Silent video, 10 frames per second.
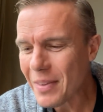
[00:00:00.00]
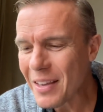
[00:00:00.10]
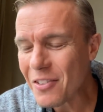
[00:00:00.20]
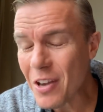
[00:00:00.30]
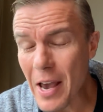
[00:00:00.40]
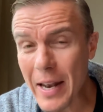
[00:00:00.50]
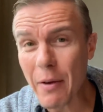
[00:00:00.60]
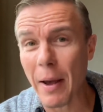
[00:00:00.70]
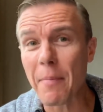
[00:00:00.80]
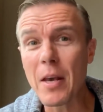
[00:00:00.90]
So
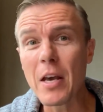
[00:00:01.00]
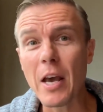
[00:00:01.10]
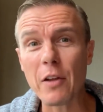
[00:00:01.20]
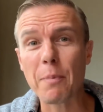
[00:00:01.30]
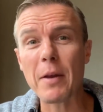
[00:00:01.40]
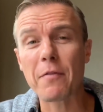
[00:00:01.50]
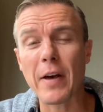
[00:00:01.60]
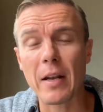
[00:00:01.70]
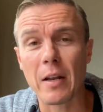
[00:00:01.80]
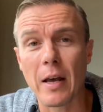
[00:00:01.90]
anyway, it's been
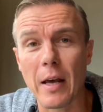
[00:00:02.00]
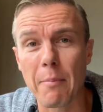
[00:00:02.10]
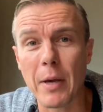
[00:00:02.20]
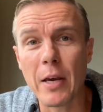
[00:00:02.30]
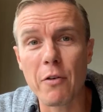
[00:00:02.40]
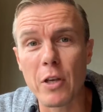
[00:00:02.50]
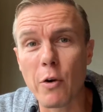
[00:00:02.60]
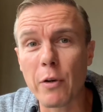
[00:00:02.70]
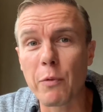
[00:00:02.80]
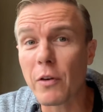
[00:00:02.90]
fun being here in the
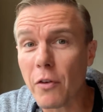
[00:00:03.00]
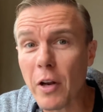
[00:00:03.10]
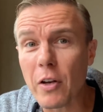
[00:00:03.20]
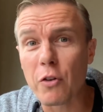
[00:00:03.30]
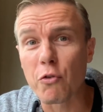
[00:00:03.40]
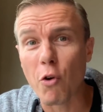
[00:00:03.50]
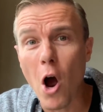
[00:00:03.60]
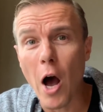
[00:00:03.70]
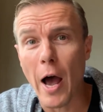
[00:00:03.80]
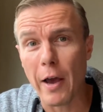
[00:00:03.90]
US. We decided to
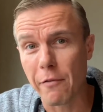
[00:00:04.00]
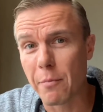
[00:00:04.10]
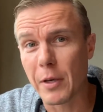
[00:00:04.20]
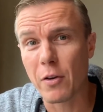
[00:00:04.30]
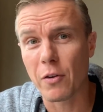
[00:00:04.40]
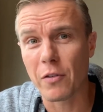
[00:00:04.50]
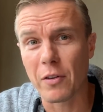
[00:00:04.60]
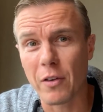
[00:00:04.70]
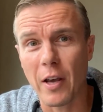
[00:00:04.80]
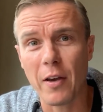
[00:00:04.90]
drive because,
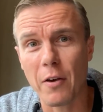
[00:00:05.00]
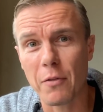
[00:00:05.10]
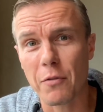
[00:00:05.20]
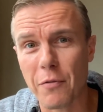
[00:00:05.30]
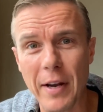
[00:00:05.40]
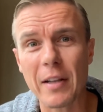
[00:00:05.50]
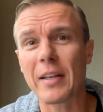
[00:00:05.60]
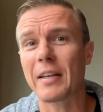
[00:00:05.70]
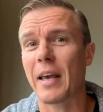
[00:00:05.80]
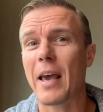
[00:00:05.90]

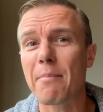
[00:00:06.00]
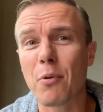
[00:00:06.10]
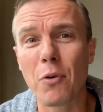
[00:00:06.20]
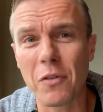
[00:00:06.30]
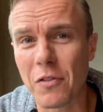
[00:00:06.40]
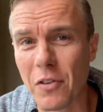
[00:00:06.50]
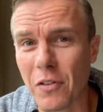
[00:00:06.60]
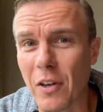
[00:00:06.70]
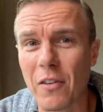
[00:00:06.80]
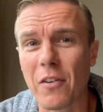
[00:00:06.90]
frankly, airports just
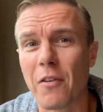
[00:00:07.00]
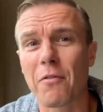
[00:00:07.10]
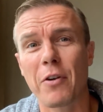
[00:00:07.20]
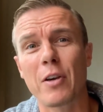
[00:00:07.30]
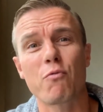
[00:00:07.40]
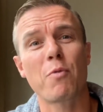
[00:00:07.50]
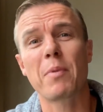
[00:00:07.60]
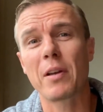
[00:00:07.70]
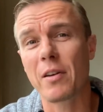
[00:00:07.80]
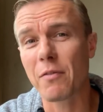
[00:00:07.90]
get so freaking
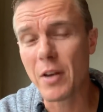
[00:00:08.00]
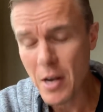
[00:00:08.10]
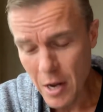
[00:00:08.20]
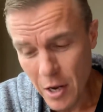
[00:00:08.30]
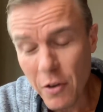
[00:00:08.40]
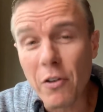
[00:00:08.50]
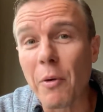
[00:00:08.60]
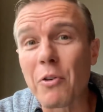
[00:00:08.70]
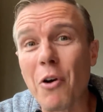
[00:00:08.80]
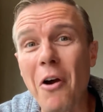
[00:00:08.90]
repetitive. So we
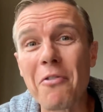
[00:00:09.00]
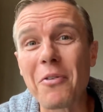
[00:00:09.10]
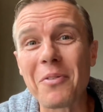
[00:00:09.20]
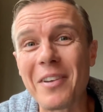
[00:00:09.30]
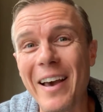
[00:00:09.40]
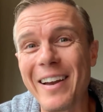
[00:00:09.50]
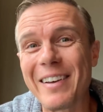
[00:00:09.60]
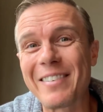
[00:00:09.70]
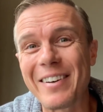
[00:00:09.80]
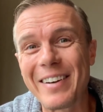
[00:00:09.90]
drove from San
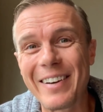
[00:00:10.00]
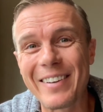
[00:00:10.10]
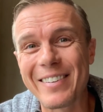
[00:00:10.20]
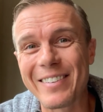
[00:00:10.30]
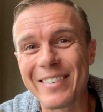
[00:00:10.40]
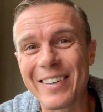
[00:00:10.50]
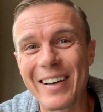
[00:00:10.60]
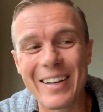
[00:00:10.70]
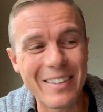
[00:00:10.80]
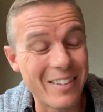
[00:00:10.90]
Antonio
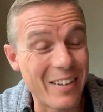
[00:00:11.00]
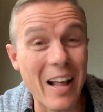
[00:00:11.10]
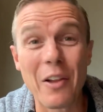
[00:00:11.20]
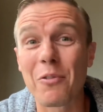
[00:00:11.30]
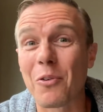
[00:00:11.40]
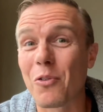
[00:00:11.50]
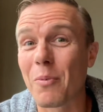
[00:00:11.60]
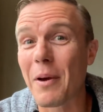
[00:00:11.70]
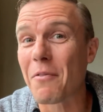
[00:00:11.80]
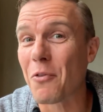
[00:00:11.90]
to Dallas, which was
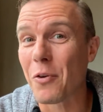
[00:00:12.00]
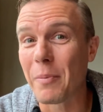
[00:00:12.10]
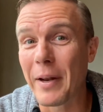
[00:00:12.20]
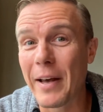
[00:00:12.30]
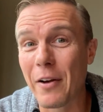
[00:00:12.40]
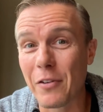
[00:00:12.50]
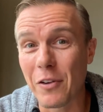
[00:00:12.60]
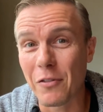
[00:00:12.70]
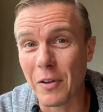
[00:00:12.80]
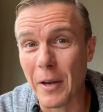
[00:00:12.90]
about 4 and a bit hours
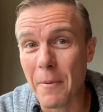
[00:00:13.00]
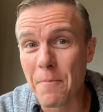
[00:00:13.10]
yesterday.